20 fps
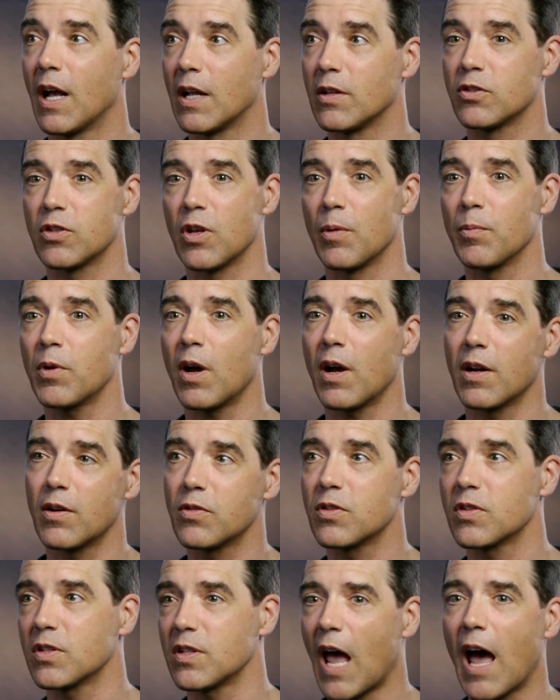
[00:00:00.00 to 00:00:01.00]
and some kind of
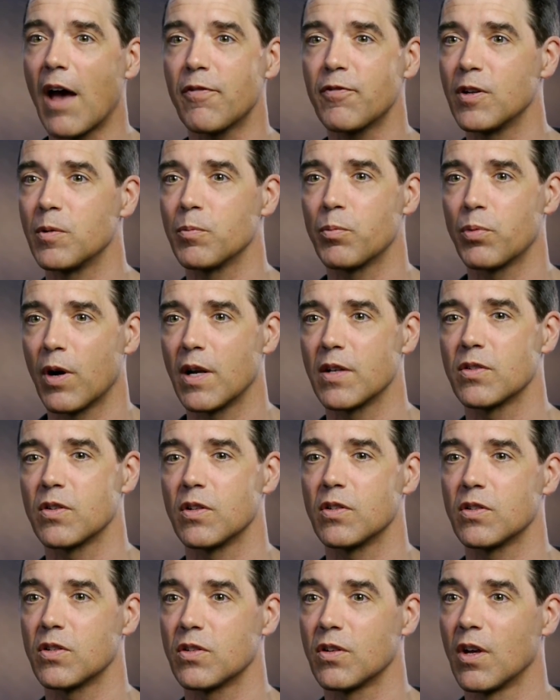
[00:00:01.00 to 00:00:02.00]
staffing
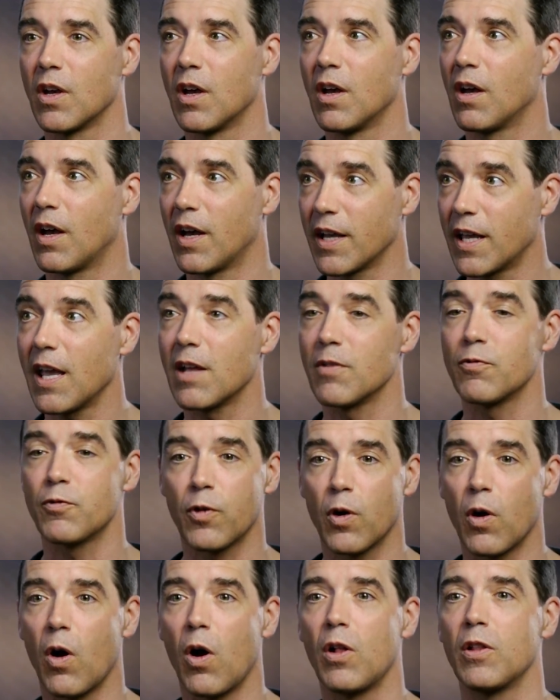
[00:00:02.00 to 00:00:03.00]
presence, again,
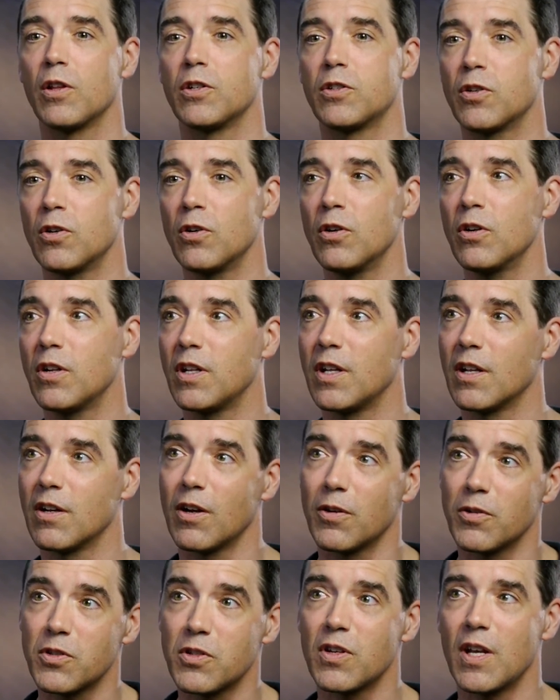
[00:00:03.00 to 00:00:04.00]
for all eternity. You
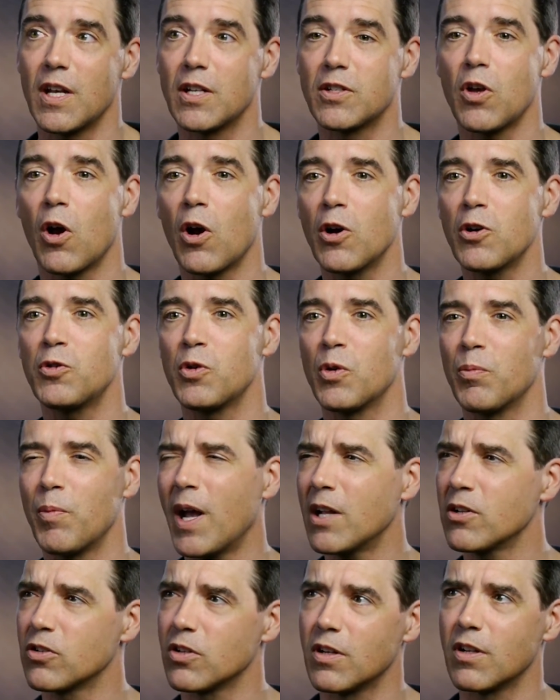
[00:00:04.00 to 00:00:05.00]
know, it's hard to
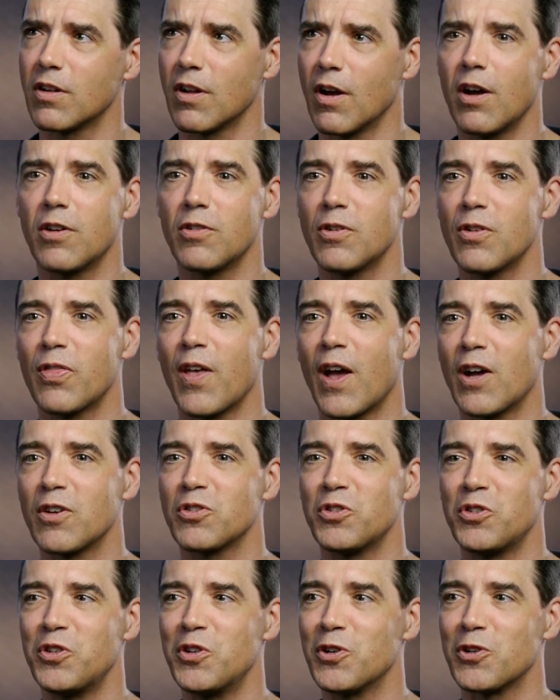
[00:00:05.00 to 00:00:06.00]
imagine in
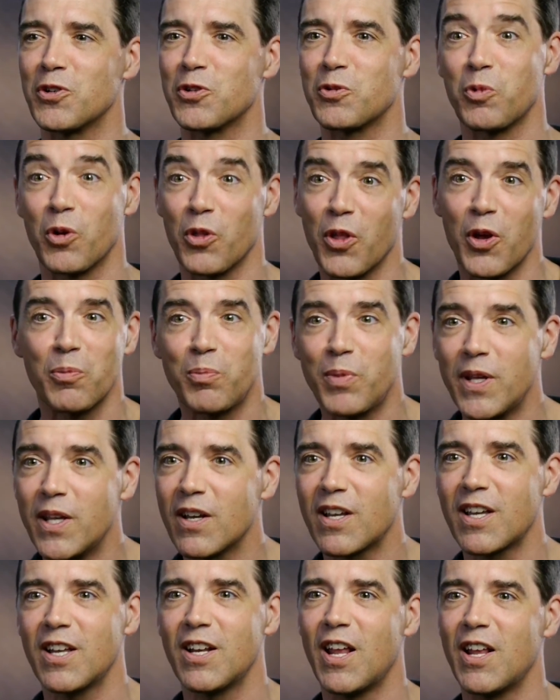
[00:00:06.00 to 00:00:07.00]
100,000 years, will there be a
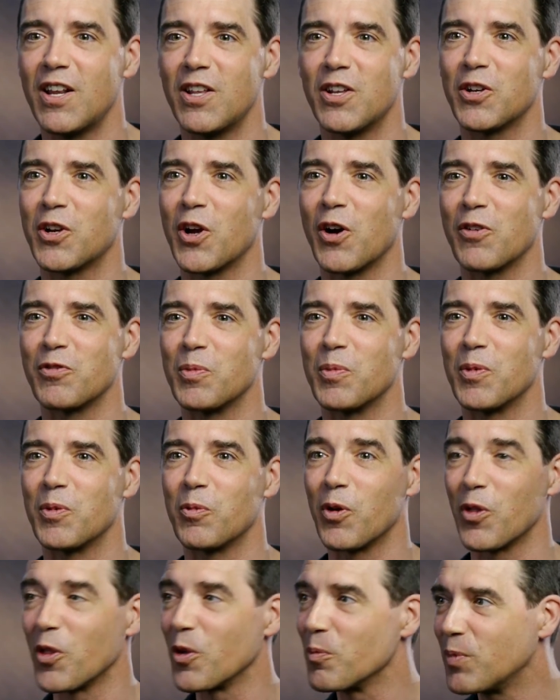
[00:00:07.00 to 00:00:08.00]
Canadian government?
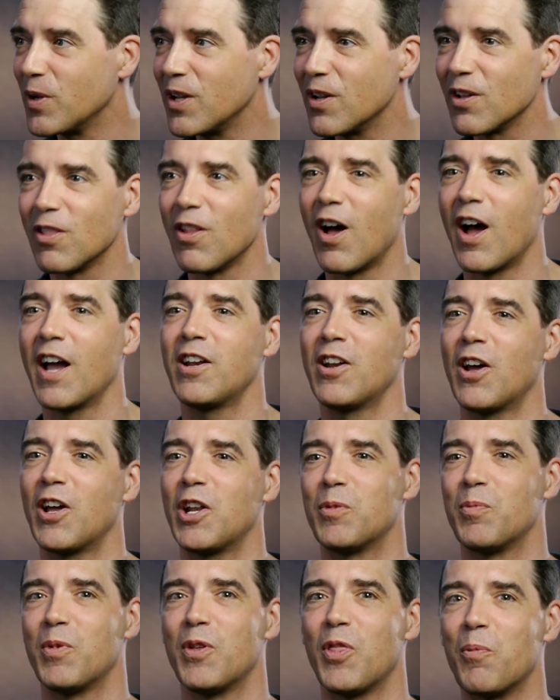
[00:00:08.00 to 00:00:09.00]
Will there be a line
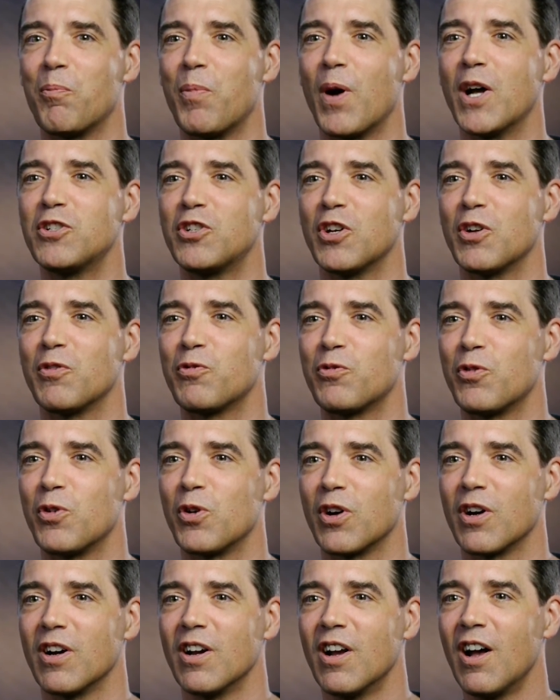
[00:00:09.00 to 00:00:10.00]
item in the budget
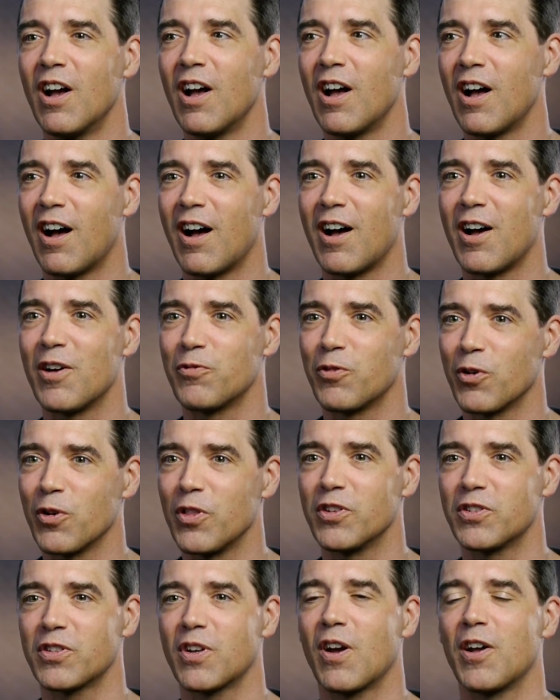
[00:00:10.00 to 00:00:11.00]
for
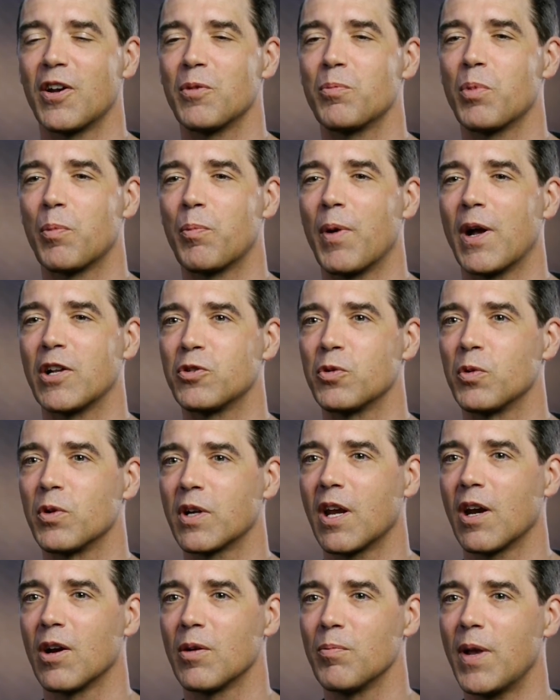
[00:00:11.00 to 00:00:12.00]
this kind of perpetual
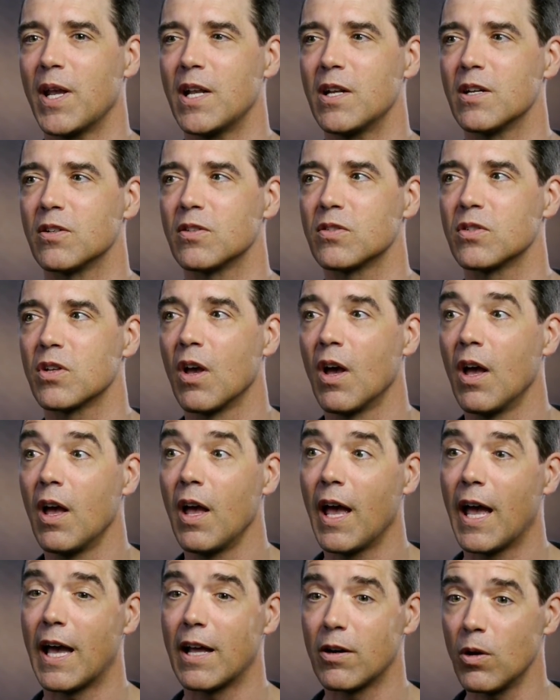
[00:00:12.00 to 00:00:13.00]
care and maintenance?
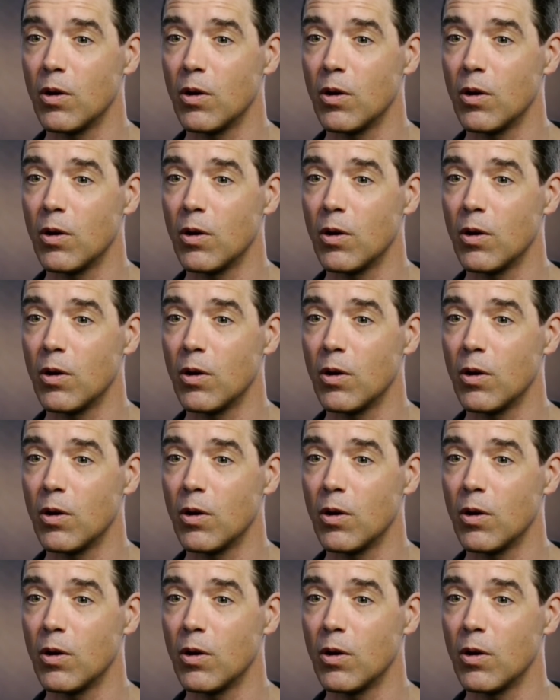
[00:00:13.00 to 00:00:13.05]
And